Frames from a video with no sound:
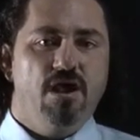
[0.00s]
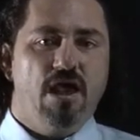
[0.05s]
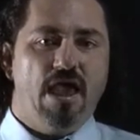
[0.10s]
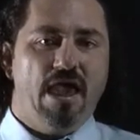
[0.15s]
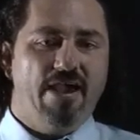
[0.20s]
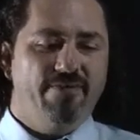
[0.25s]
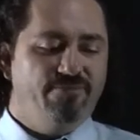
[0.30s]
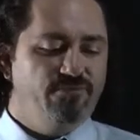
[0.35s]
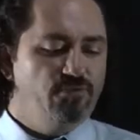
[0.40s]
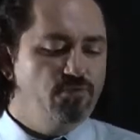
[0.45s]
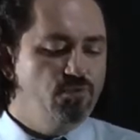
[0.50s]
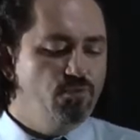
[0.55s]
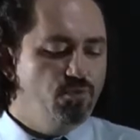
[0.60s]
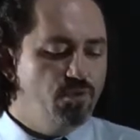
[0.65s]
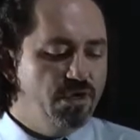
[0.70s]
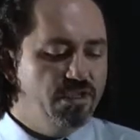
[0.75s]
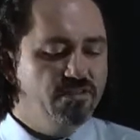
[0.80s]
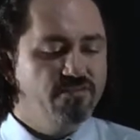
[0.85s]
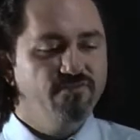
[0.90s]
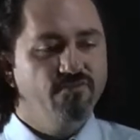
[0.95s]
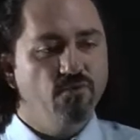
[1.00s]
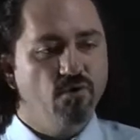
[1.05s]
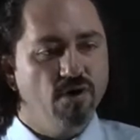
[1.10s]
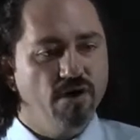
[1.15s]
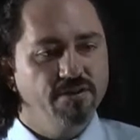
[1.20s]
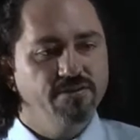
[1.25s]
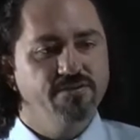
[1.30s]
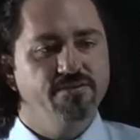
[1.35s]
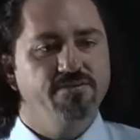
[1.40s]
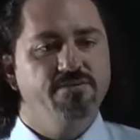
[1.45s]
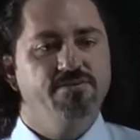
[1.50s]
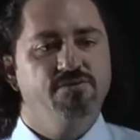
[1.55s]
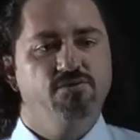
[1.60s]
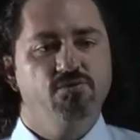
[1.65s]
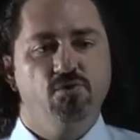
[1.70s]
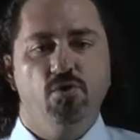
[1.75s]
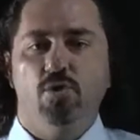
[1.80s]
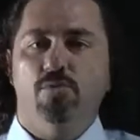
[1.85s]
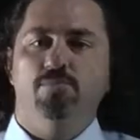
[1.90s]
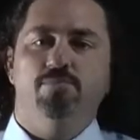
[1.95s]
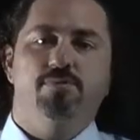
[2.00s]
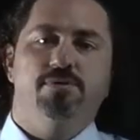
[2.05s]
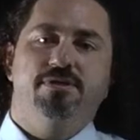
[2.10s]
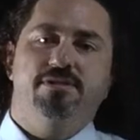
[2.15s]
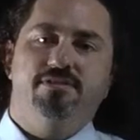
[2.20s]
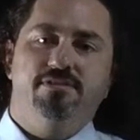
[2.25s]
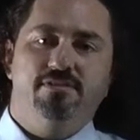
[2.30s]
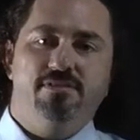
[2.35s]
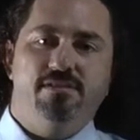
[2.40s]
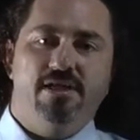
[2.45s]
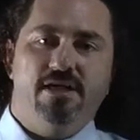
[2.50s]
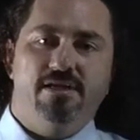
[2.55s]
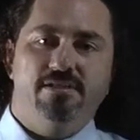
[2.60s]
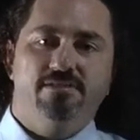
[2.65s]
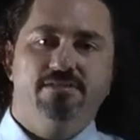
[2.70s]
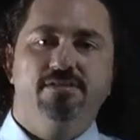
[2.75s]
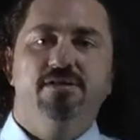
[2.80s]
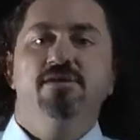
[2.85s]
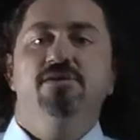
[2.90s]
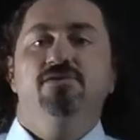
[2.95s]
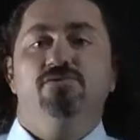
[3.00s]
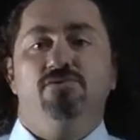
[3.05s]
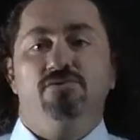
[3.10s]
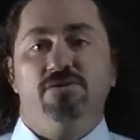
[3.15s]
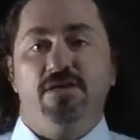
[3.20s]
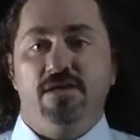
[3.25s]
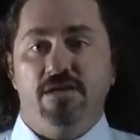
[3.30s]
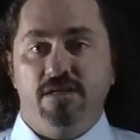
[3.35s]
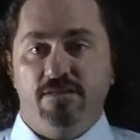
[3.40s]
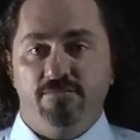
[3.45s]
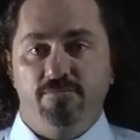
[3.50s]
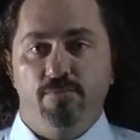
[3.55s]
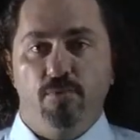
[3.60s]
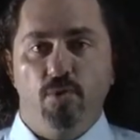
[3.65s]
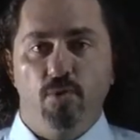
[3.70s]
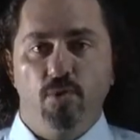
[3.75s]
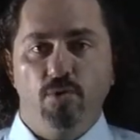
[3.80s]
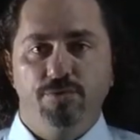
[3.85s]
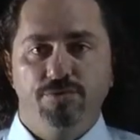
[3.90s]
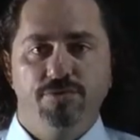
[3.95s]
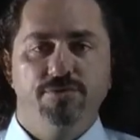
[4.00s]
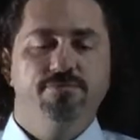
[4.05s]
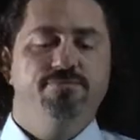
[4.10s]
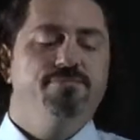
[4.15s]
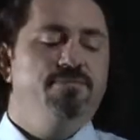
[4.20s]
have to wait for others to complete the task, so they get bored,